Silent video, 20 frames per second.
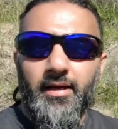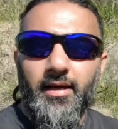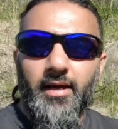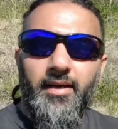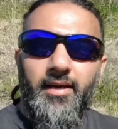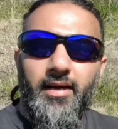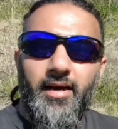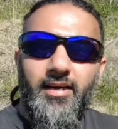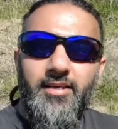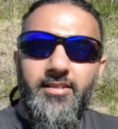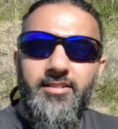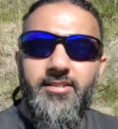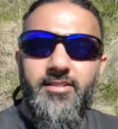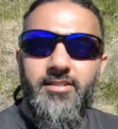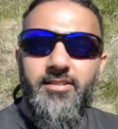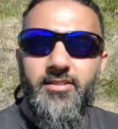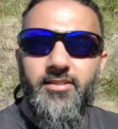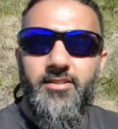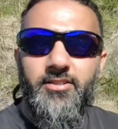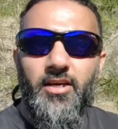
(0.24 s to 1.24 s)
Hi guys,
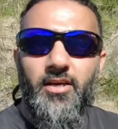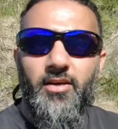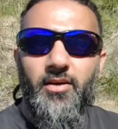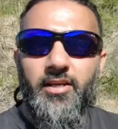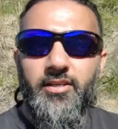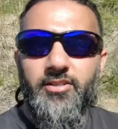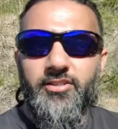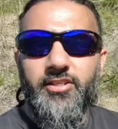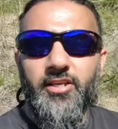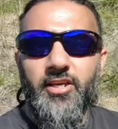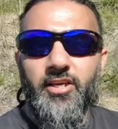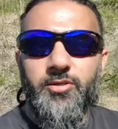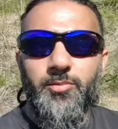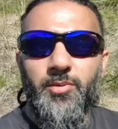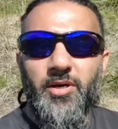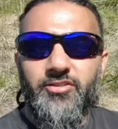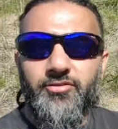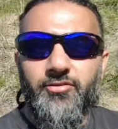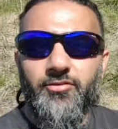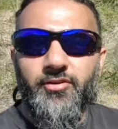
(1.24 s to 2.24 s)
so it's
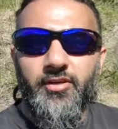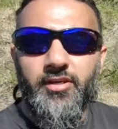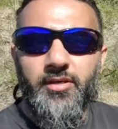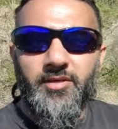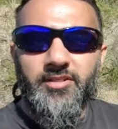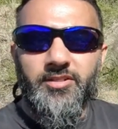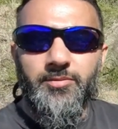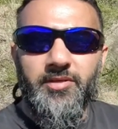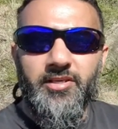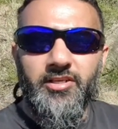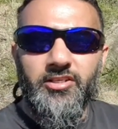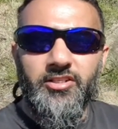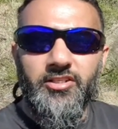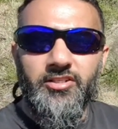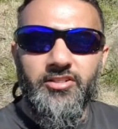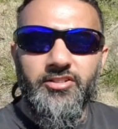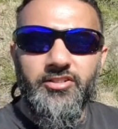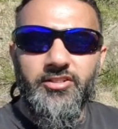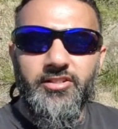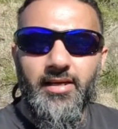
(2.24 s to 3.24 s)
Shabazz from Freedom
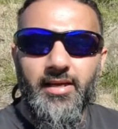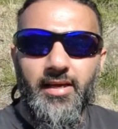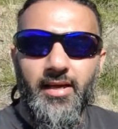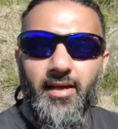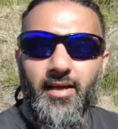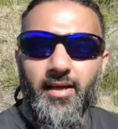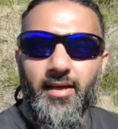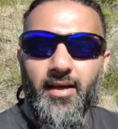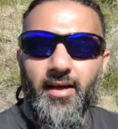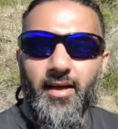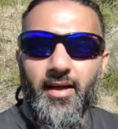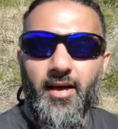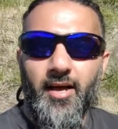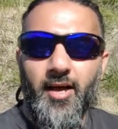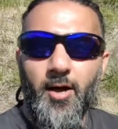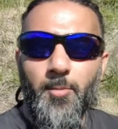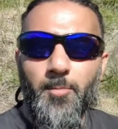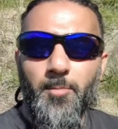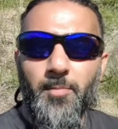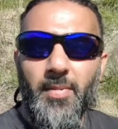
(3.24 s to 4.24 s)
Expeditions,
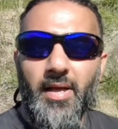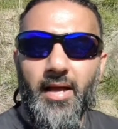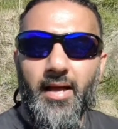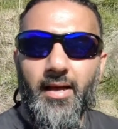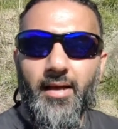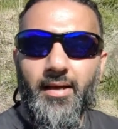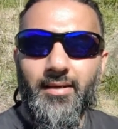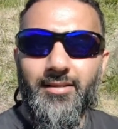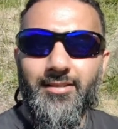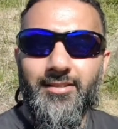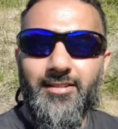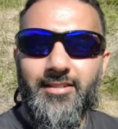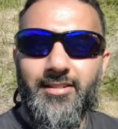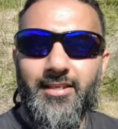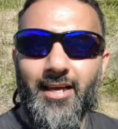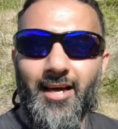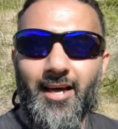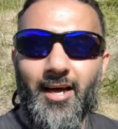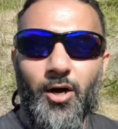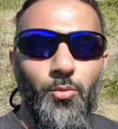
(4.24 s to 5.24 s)
and
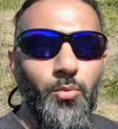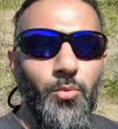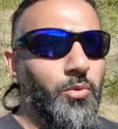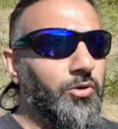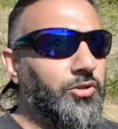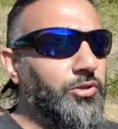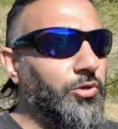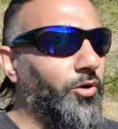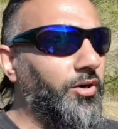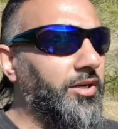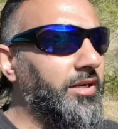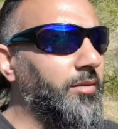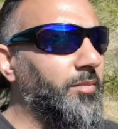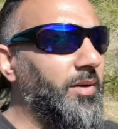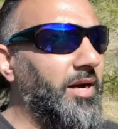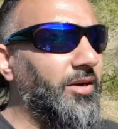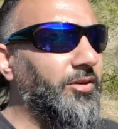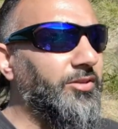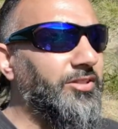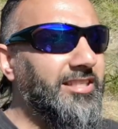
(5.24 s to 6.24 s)
we were talking
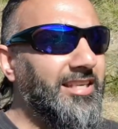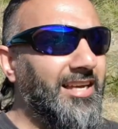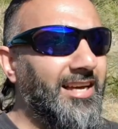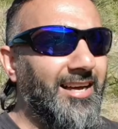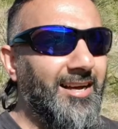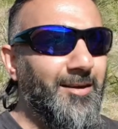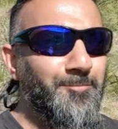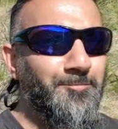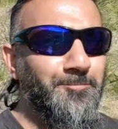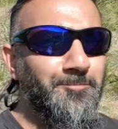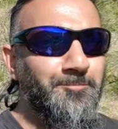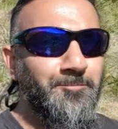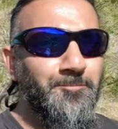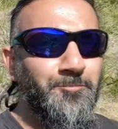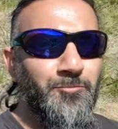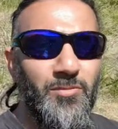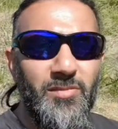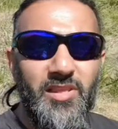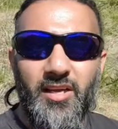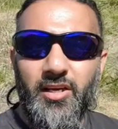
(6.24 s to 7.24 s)
about
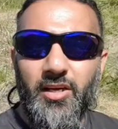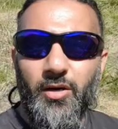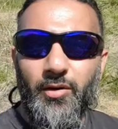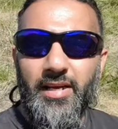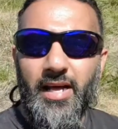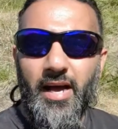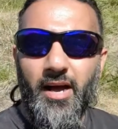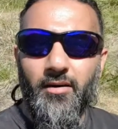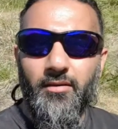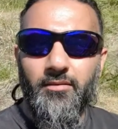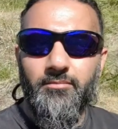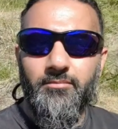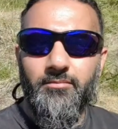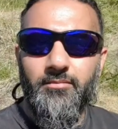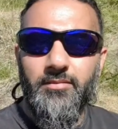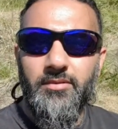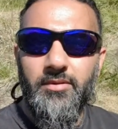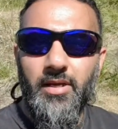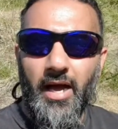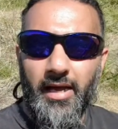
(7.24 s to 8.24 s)
going out
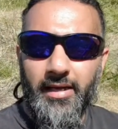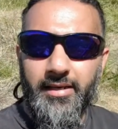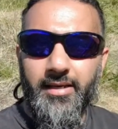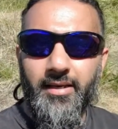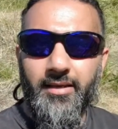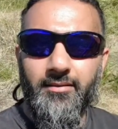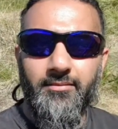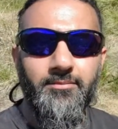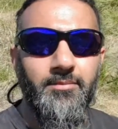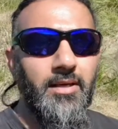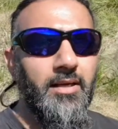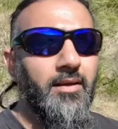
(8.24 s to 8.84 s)
hiking